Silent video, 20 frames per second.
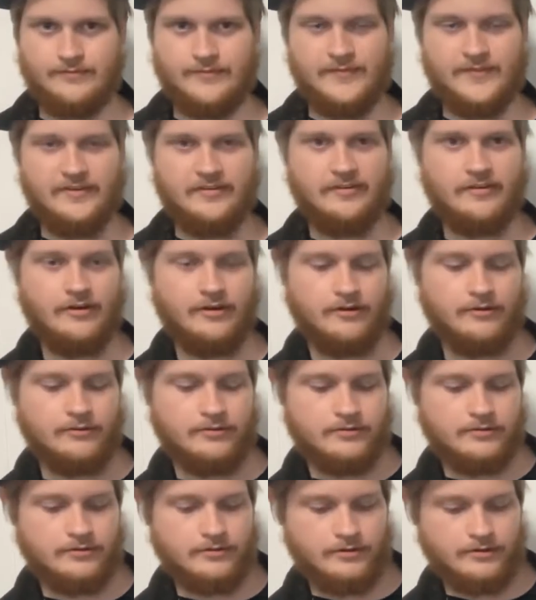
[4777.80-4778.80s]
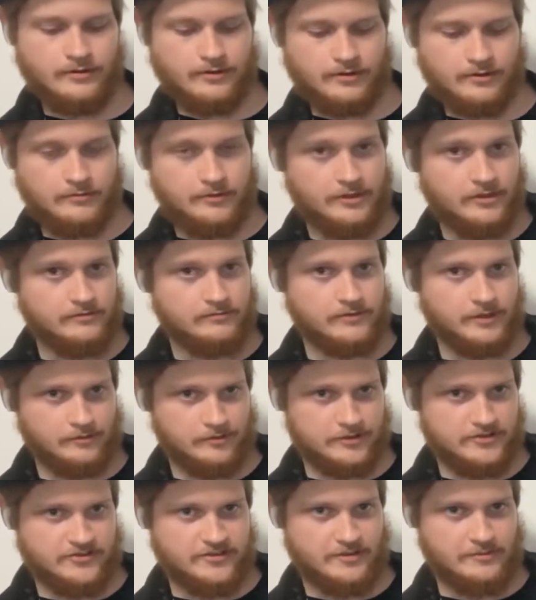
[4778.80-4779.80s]
So let
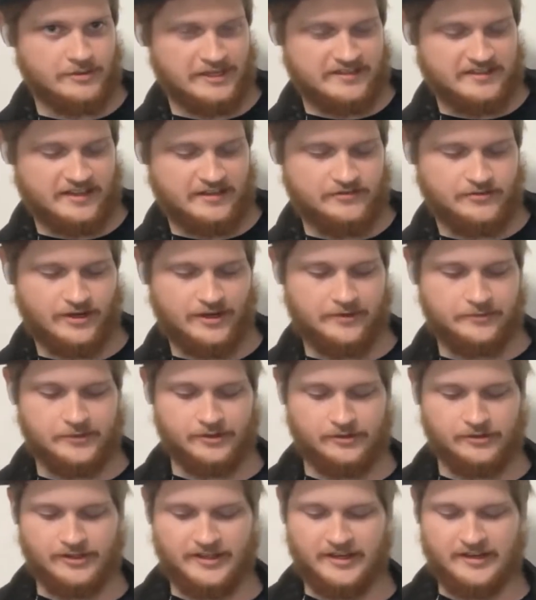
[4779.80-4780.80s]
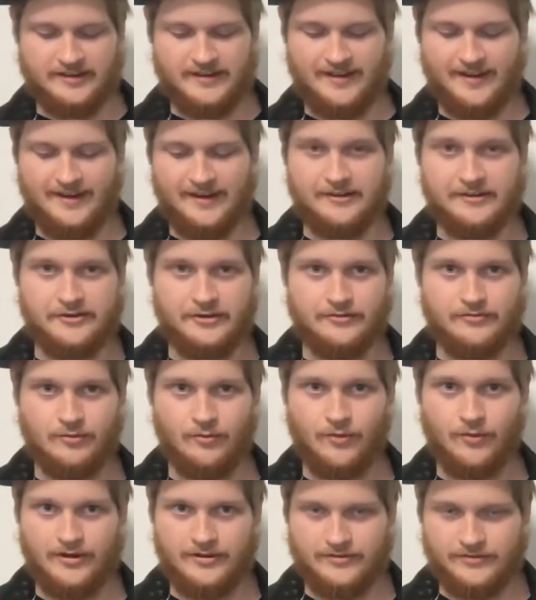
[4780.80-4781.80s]
me just get my dates right. I'm going to look at a calendar
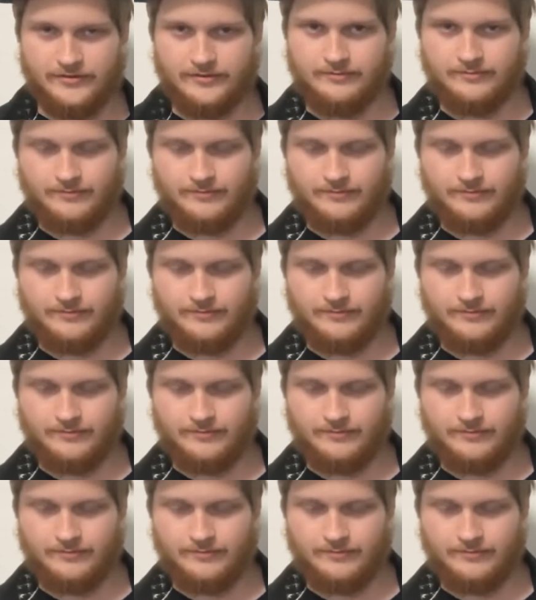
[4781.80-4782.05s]
for once.